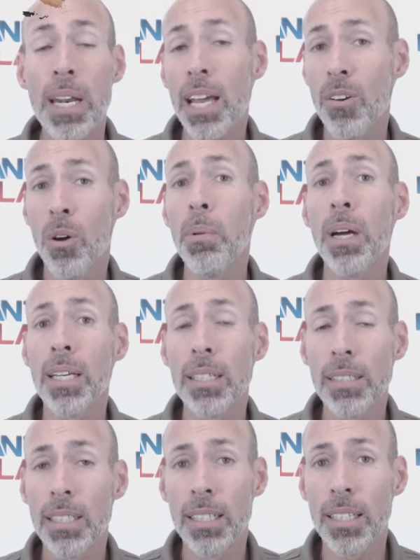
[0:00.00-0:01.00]
been a
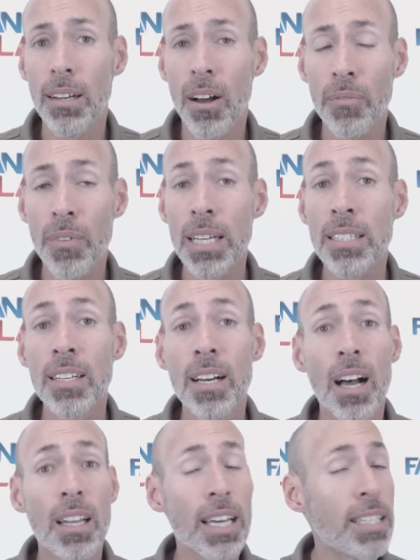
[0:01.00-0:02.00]
nobody in the offense
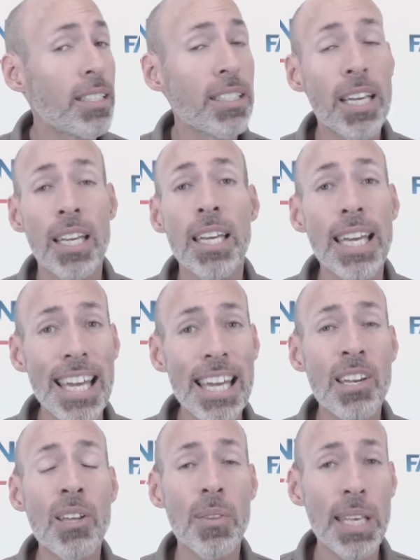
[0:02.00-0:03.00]
unless he's getting
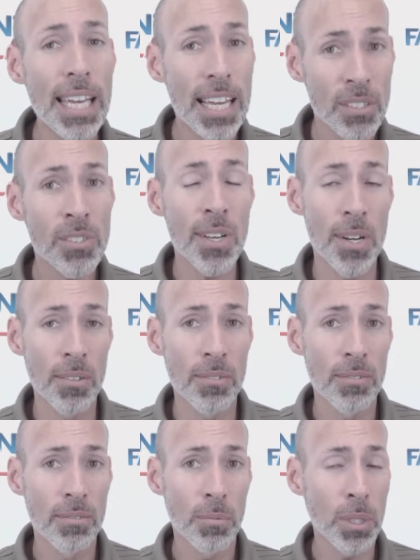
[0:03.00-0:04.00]
in the end zone,
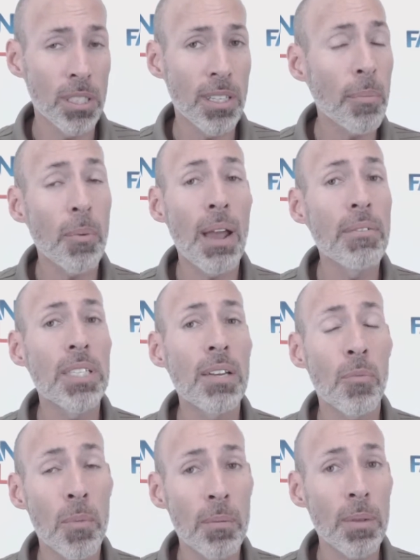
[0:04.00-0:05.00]
which is something we haven't
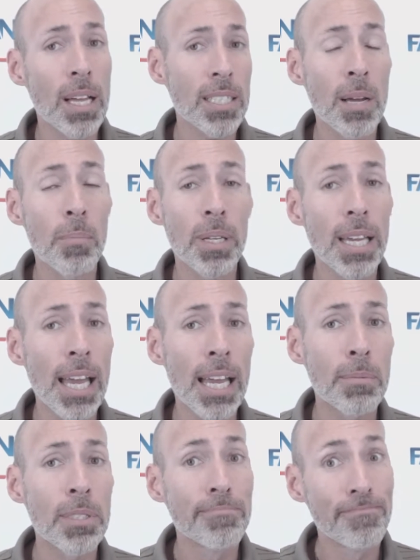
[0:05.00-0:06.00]
seen from him the last couple of
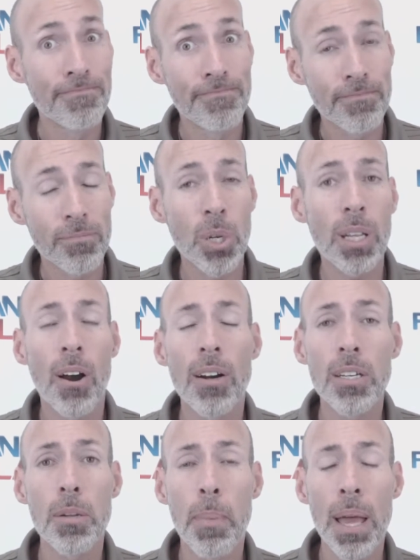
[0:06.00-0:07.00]
games. Really
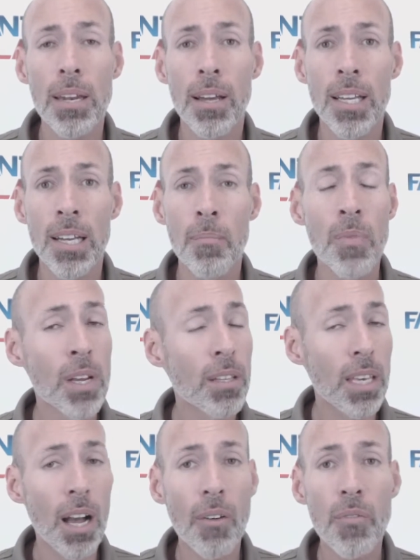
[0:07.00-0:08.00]
hard to depend on him.
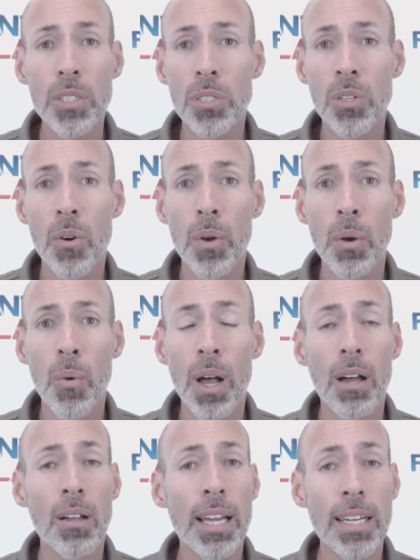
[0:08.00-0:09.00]
The offense is going
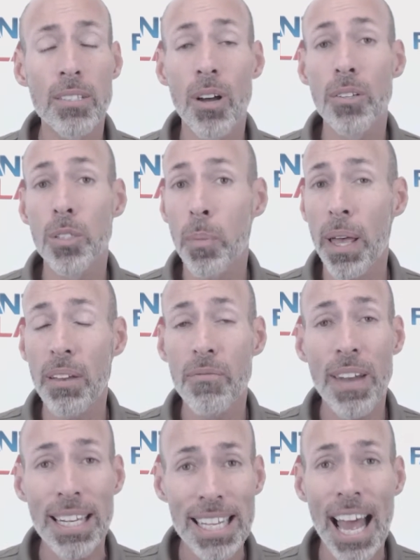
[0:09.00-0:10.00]
well. Andy Dalton's
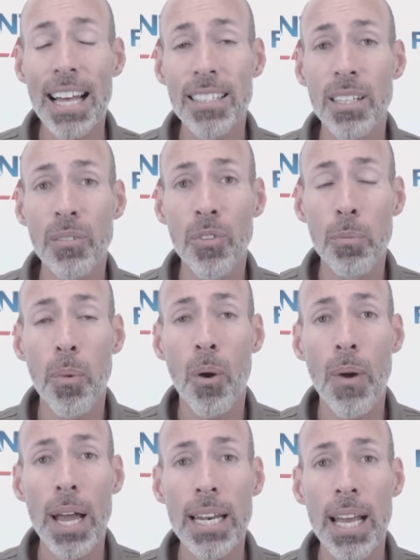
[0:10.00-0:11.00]
playing fantastic
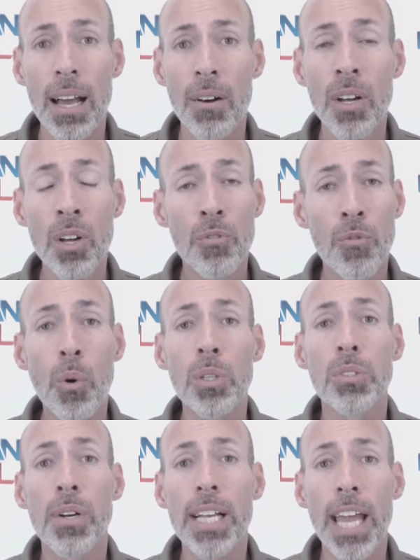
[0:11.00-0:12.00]
football right now.
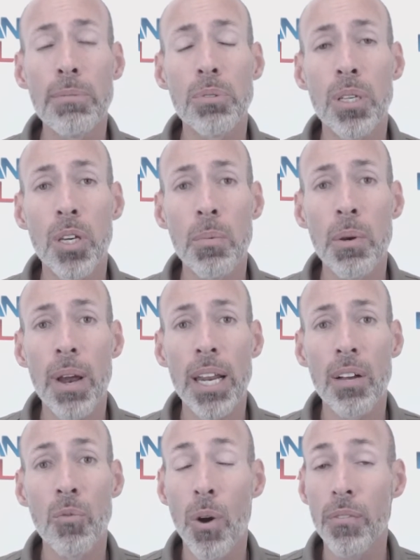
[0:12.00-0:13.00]
Four straight games with a QB
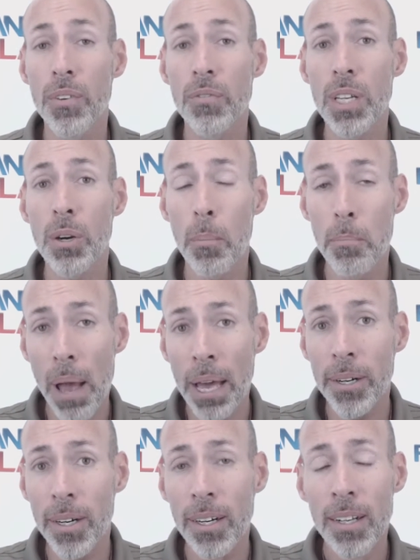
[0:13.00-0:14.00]
rating of 115 or
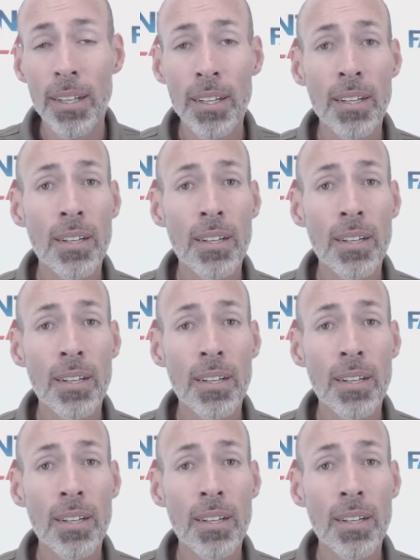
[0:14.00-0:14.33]
better.